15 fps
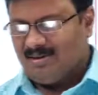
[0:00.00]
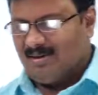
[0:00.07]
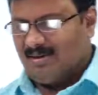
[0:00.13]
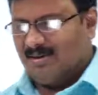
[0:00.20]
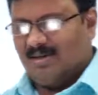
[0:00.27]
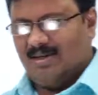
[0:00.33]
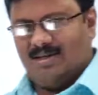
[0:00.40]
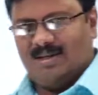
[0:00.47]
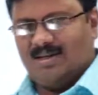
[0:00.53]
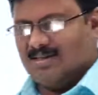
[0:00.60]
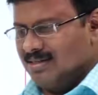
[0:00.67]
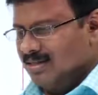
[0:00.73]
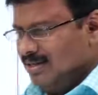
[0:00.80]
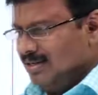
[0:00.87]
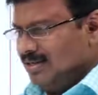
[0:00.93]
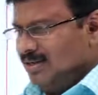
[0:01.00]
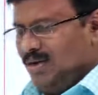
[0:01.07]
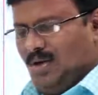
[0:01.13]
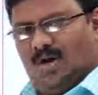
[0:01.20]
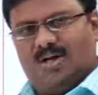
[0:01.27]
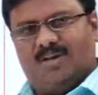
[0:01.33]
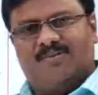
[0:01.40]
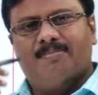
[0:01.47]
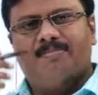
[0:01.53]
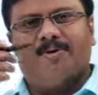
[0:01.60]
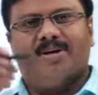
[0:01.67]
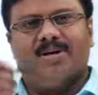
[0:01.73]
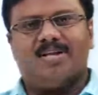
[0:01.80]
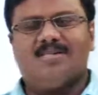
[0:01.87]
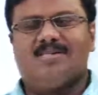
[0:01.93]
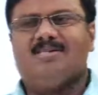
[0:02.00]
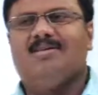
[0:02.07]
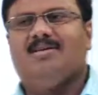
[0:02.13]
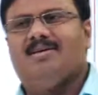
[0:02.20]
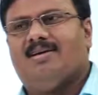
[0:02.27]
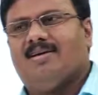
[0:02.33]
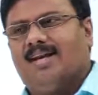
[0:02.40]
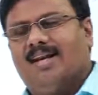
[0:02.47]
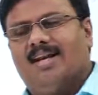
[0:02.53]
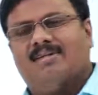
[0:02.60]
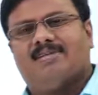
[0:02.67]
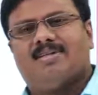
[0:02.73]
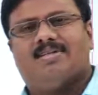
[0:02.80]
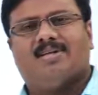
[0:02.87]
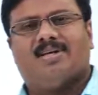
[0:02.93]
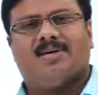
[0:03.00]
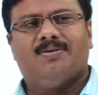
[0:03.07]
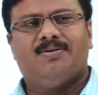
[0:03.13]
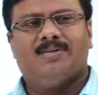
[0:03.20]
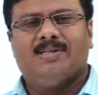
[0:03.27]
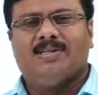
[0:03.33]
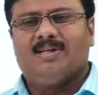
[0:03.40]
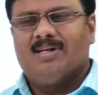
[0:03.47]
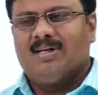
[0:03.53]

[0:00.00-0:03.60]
It has lot of importance in dealing with circuits,